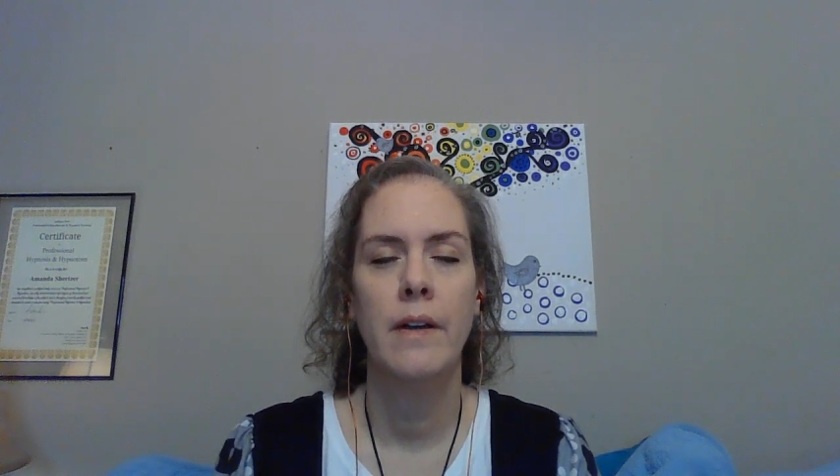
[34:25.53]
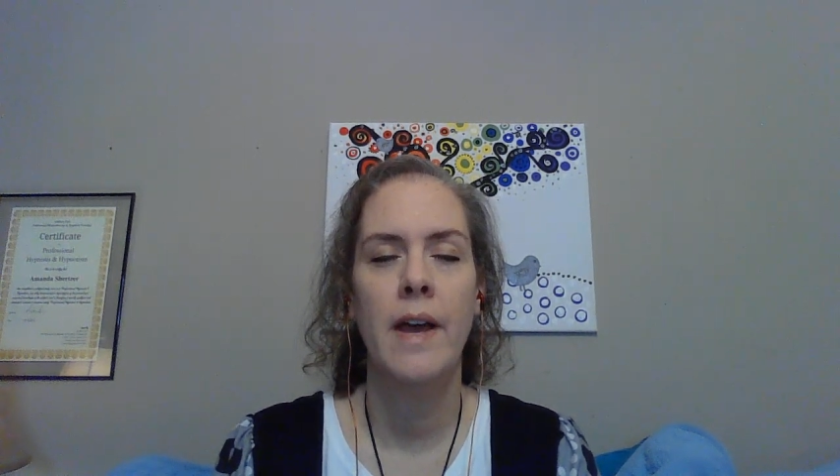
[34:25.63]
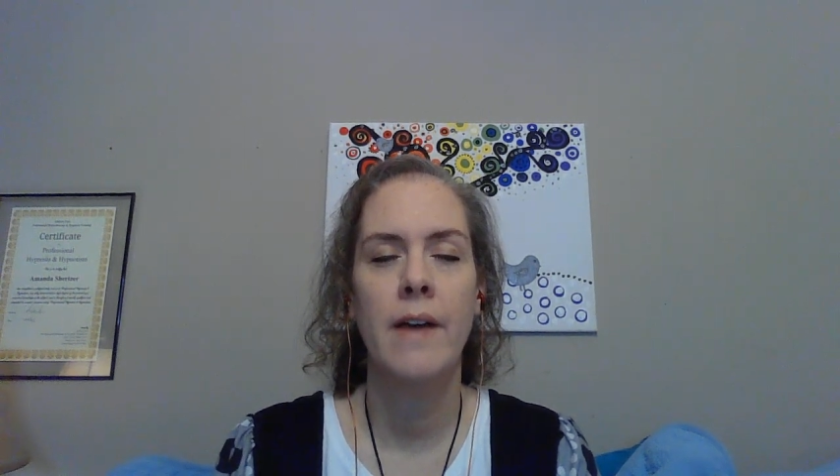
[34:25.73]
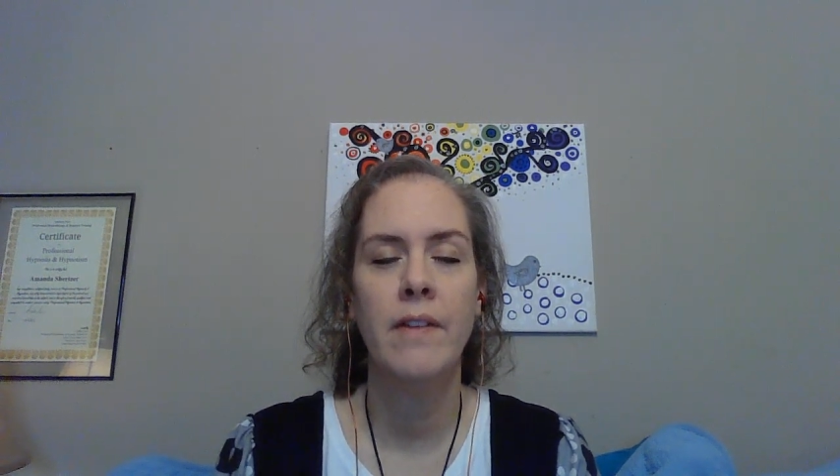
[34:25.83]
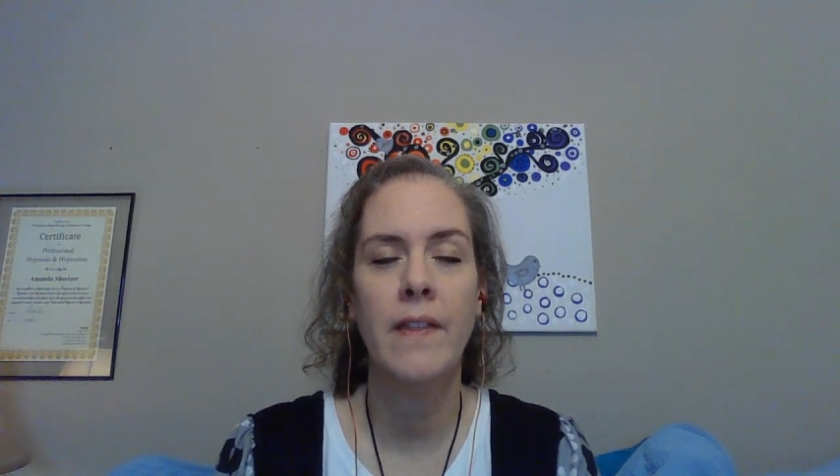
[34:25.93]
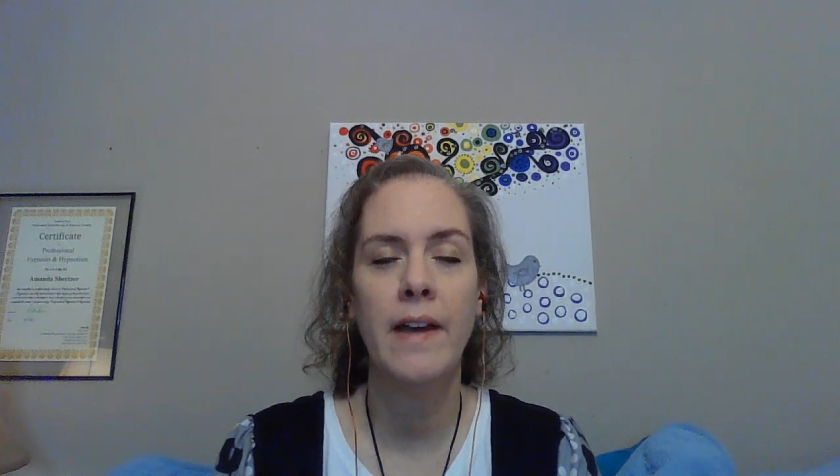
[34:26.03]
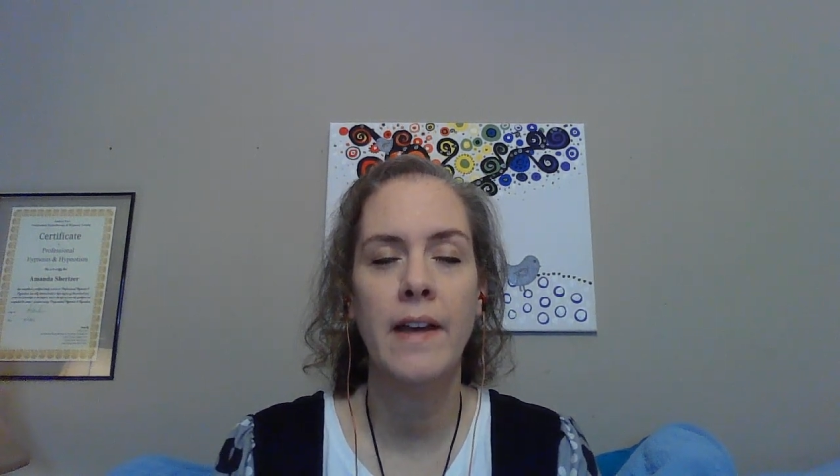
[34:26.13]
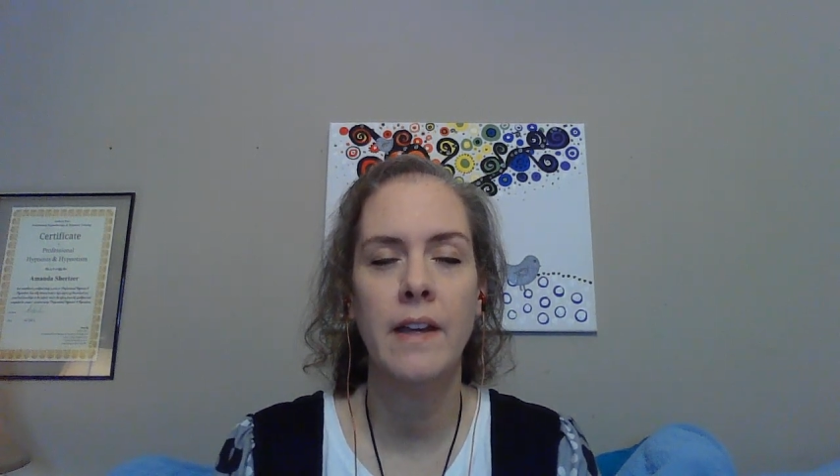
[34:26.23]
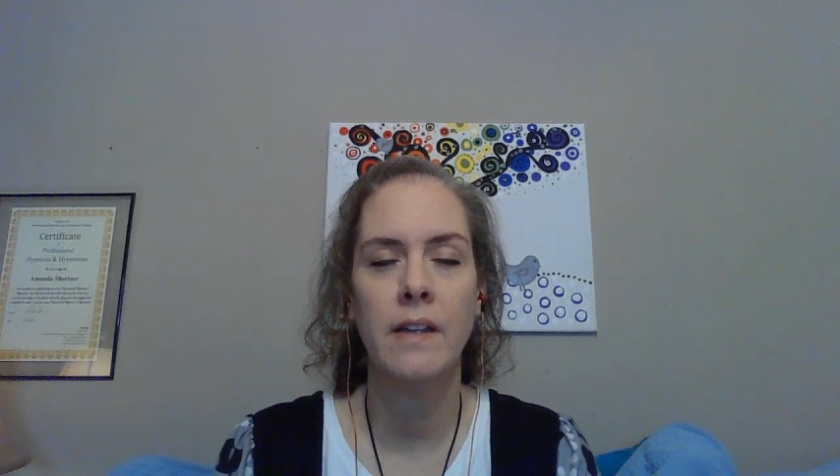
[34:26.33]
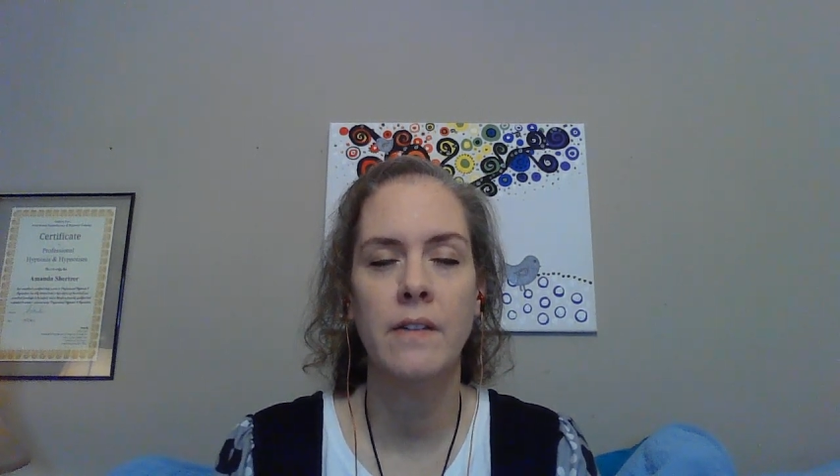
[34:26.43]
having that
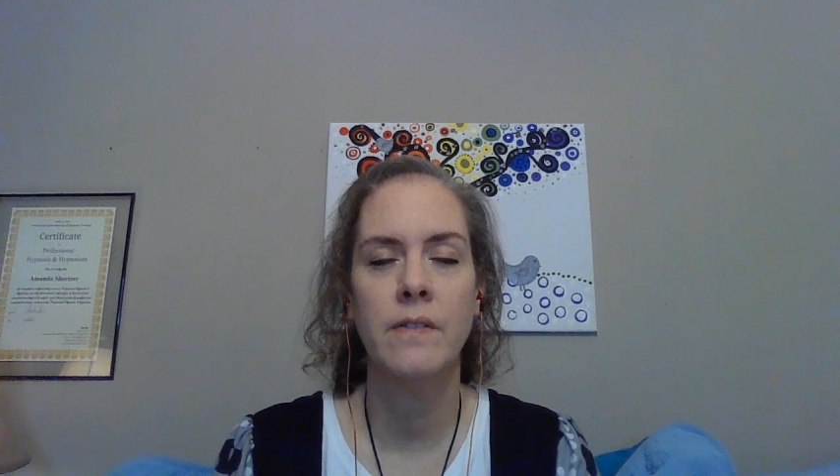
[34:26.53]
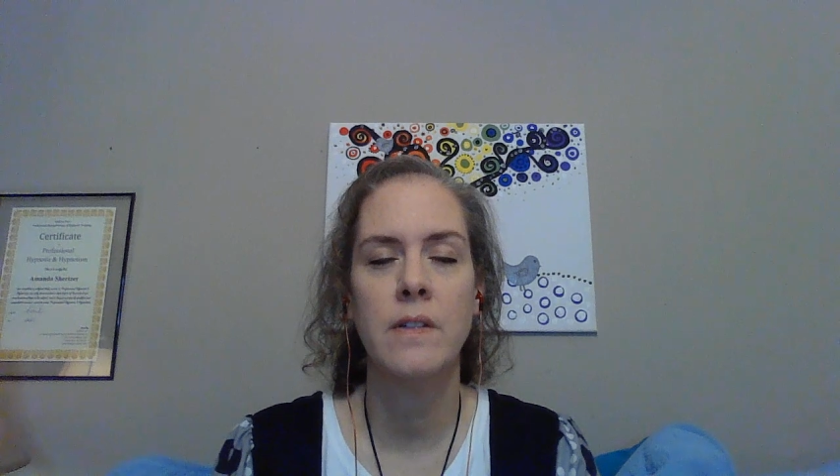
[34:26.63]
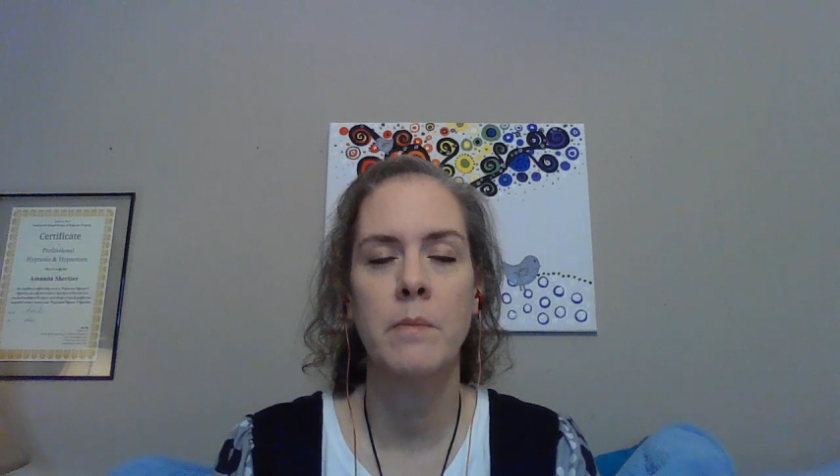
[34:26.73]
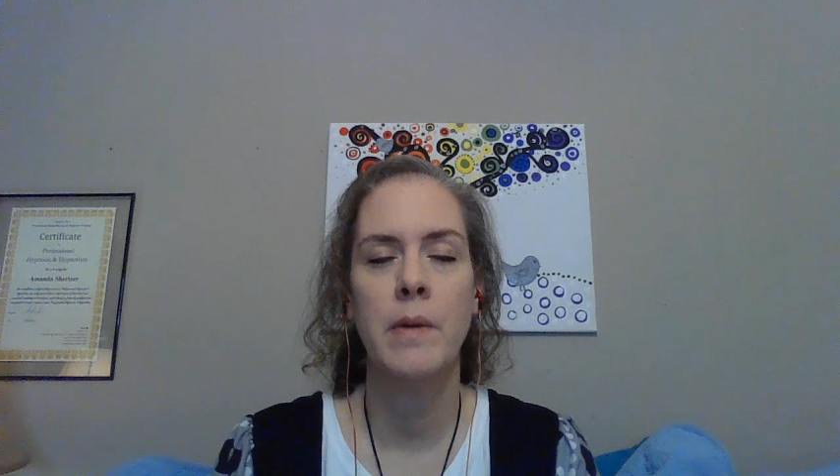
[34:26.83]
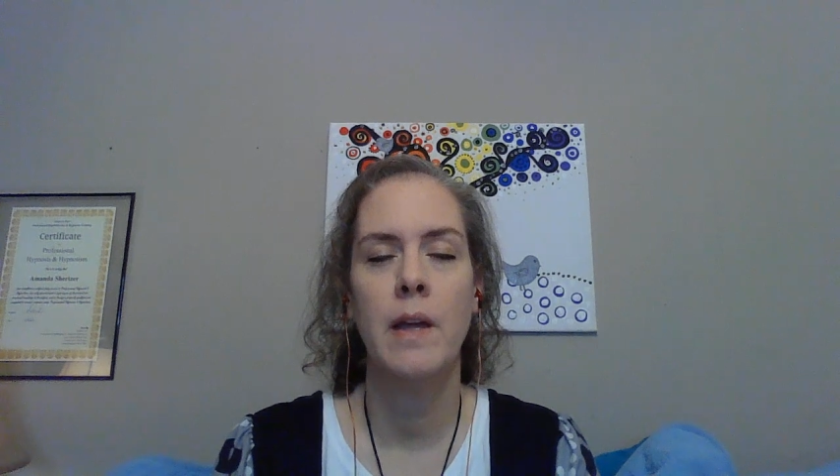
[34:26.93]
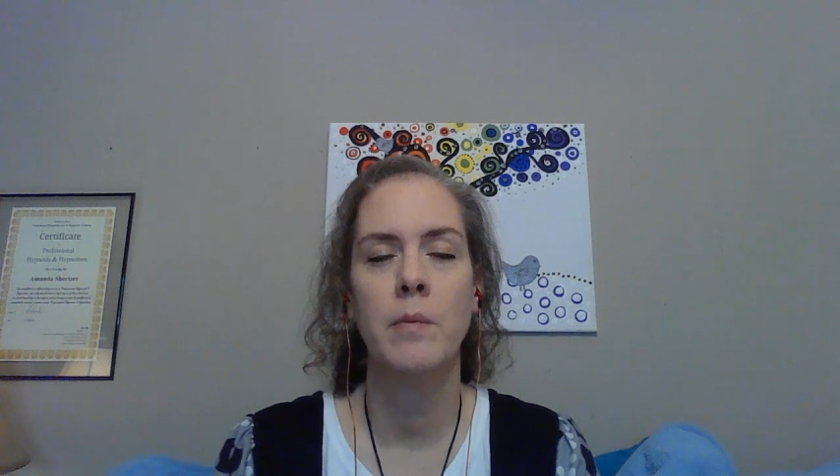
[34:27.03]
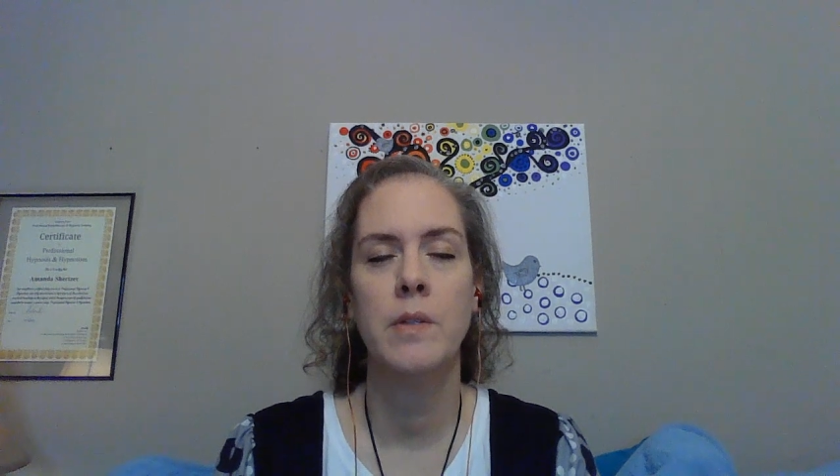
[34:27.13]
gift and being able